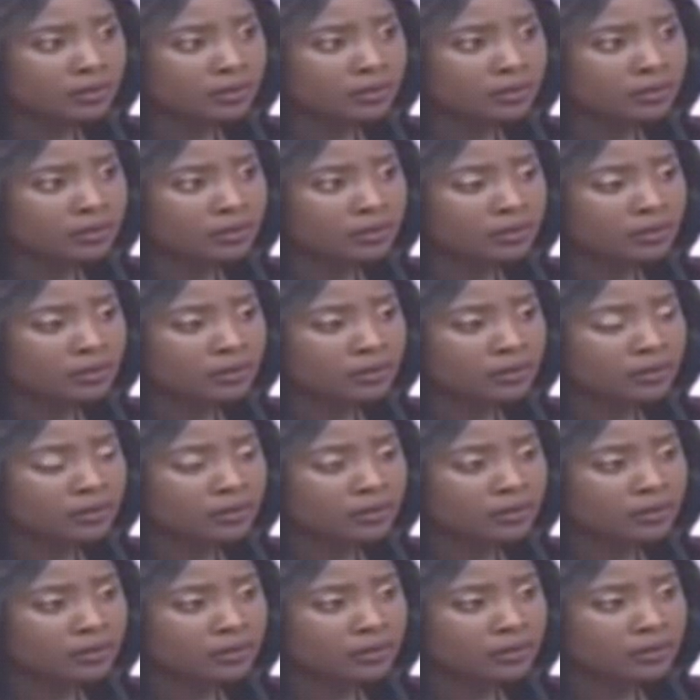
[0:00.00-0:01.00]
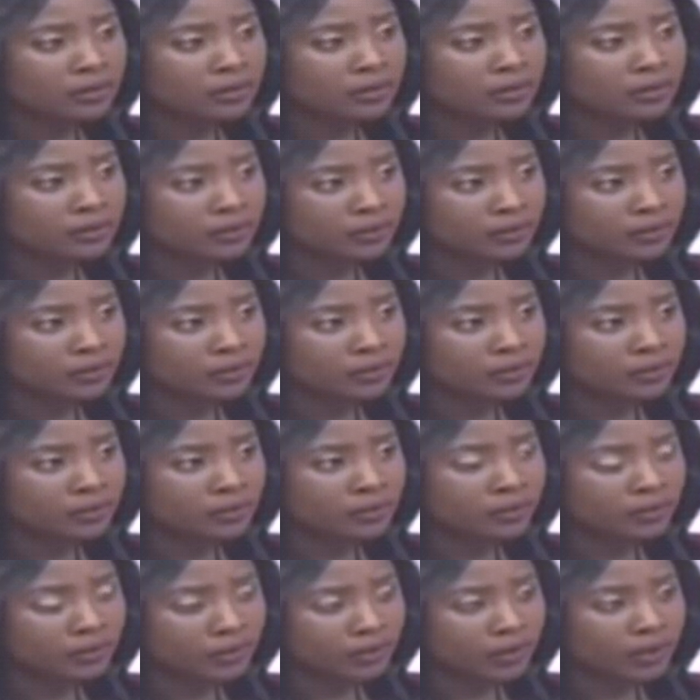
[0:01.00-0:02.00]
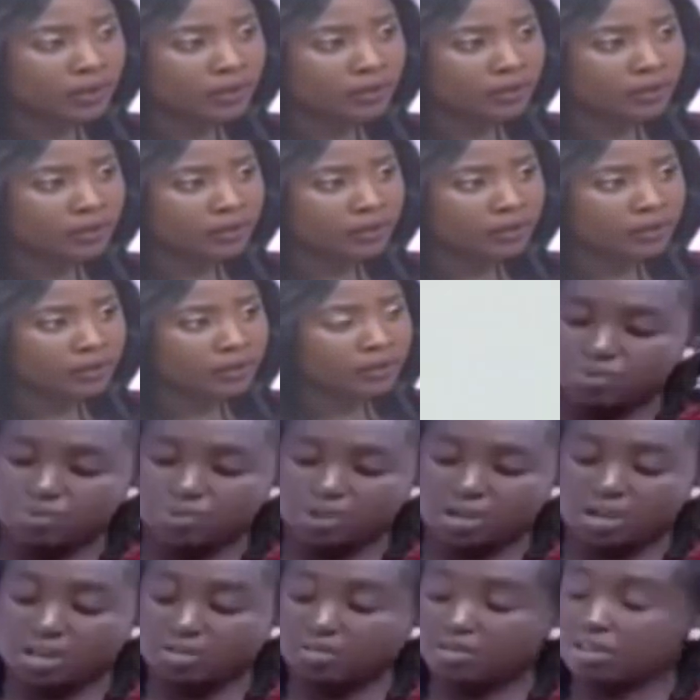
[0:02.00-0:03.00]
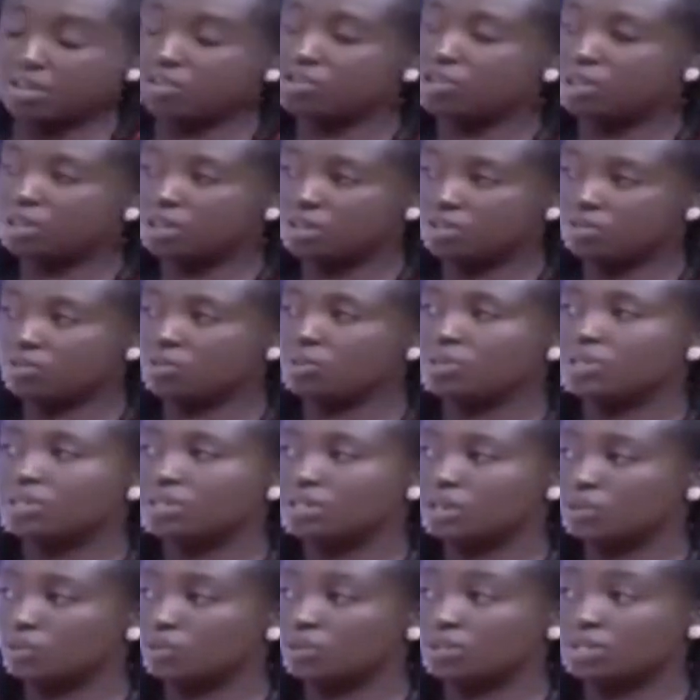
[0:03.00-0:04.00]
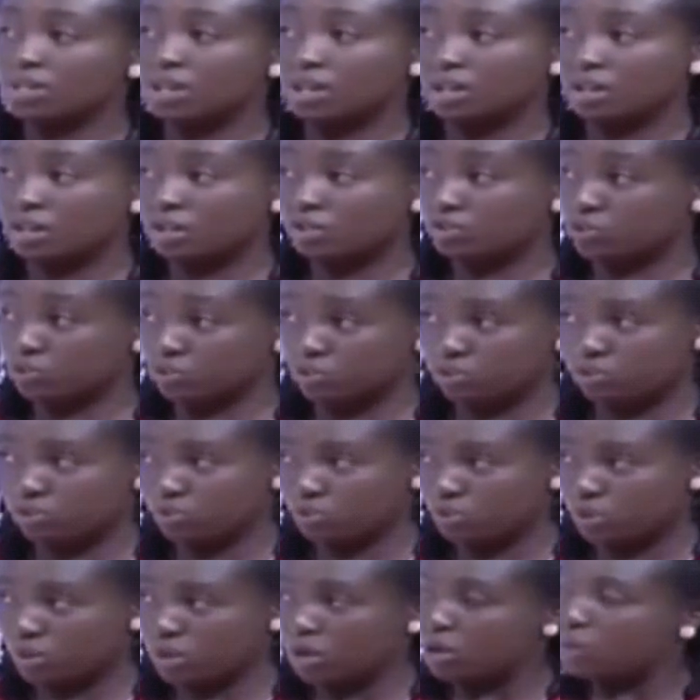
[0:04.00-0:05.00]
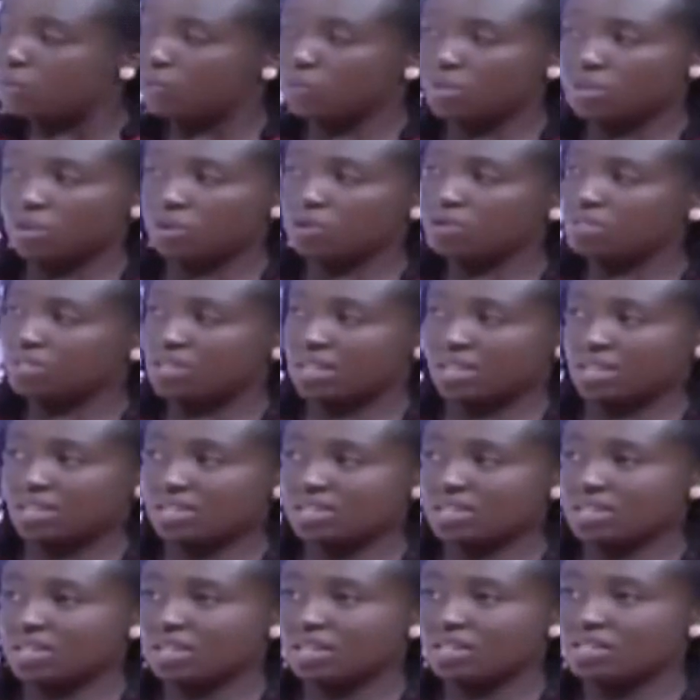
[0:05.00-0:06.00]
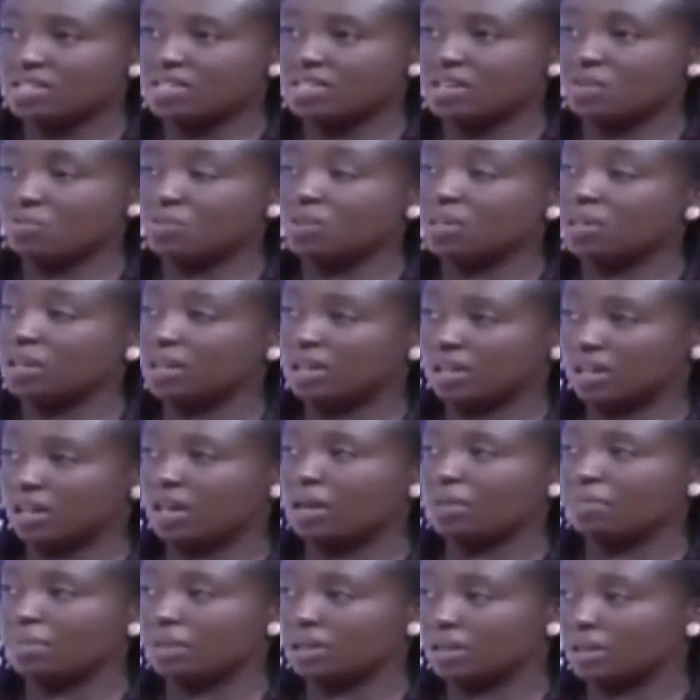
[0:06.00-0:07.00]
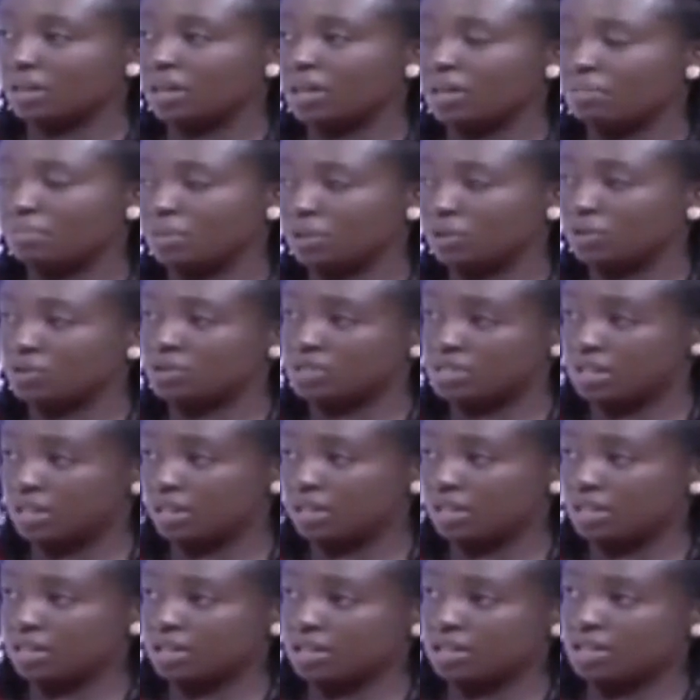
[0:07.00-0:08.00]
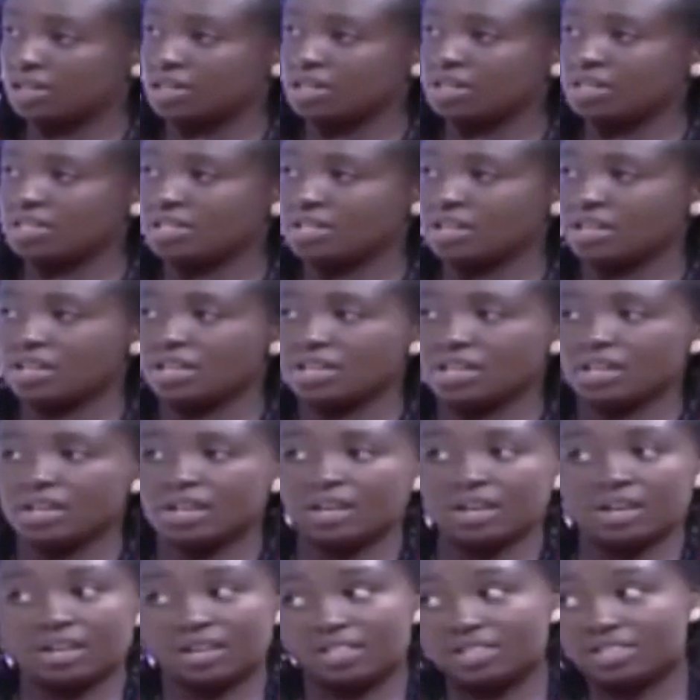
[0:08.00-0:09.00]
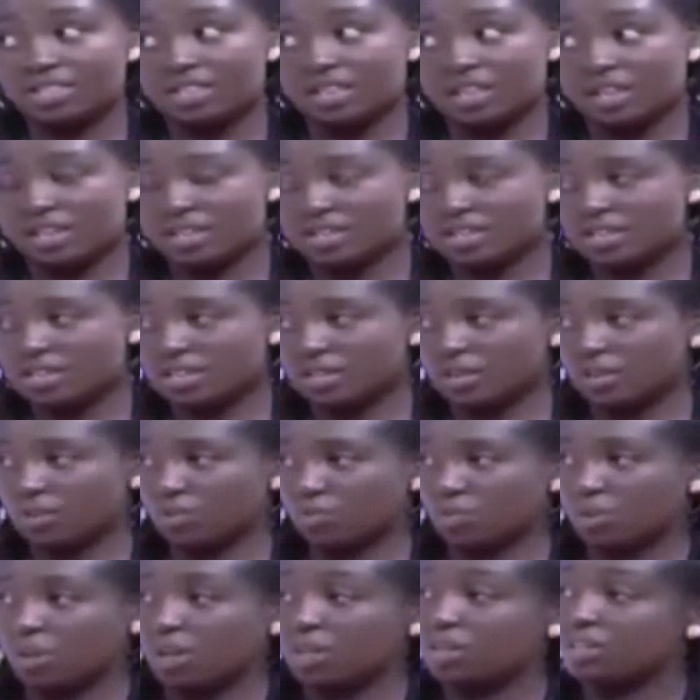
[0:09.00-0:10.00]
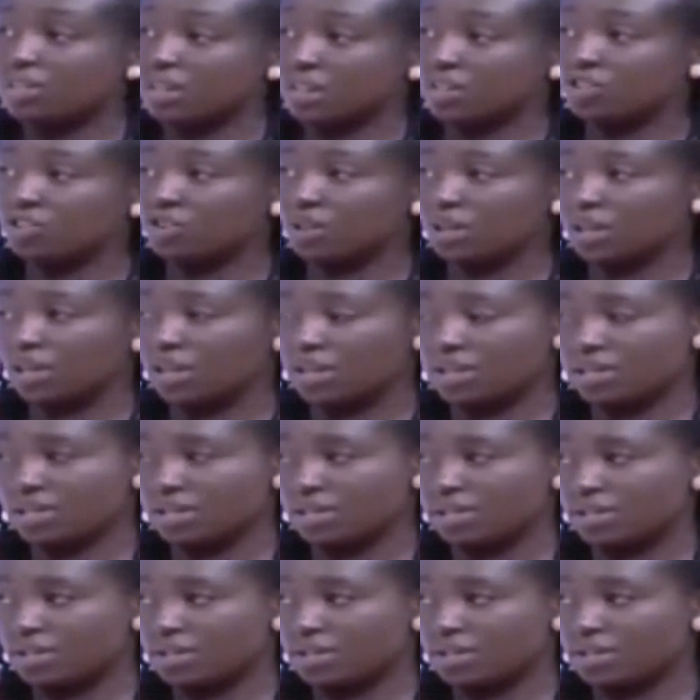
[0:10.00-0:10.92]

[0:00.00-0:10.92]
you get a sales agreement from us okay. to show that we have actually sold the container to you. -huh. Without that, someone can come and claim the container, say it's theirs, when it actually isn't. Mm